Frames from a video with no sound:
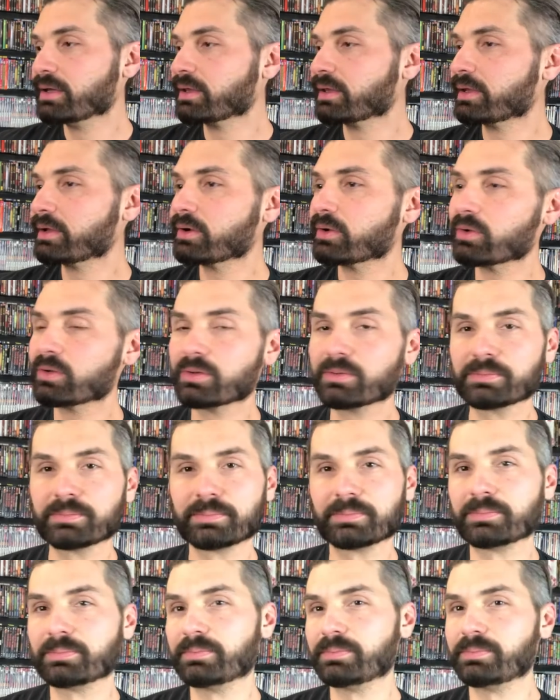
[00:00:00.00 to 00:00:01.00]

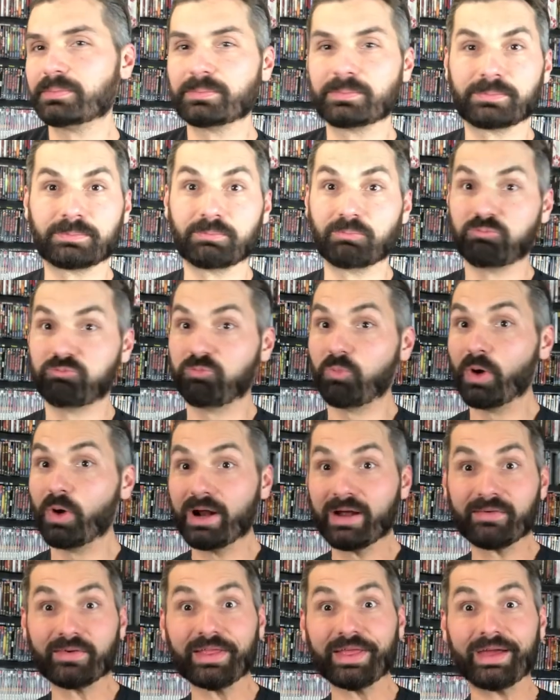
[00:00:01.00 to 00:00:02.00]
little
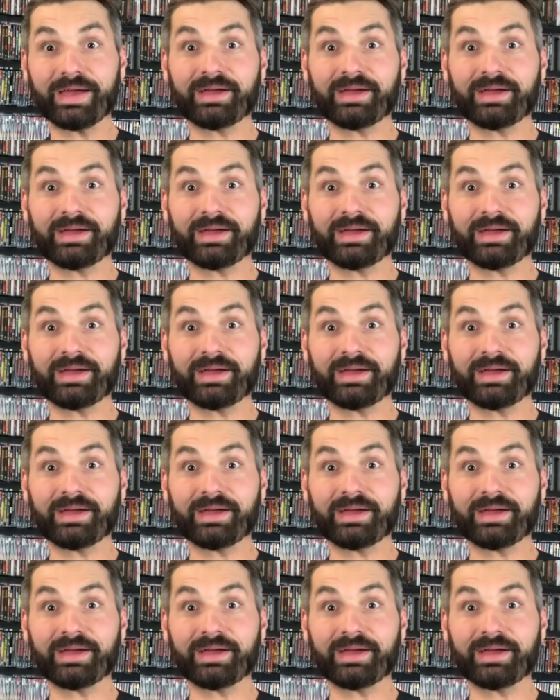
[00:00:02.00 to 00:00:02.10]
whatever the